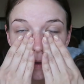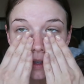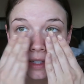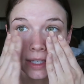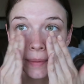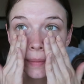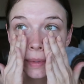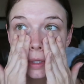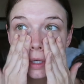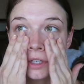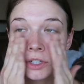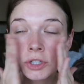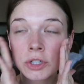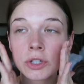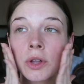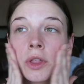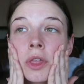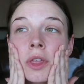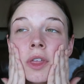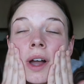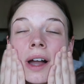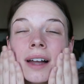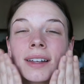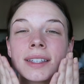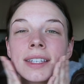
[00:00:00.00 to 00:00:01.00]
Some initial
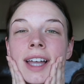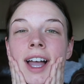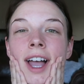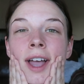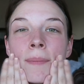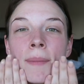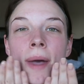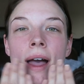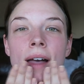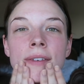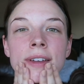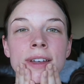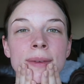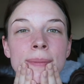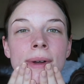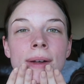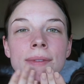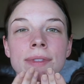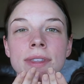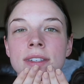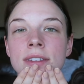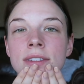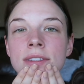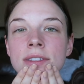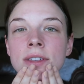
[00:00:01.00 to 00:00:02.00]
thoughts I'm having
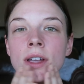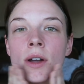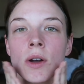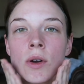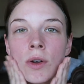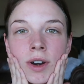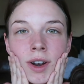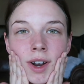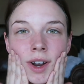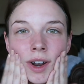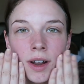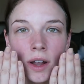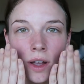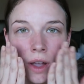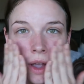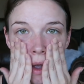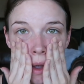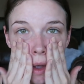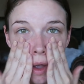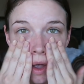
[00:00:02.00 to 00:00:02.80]
about this toner.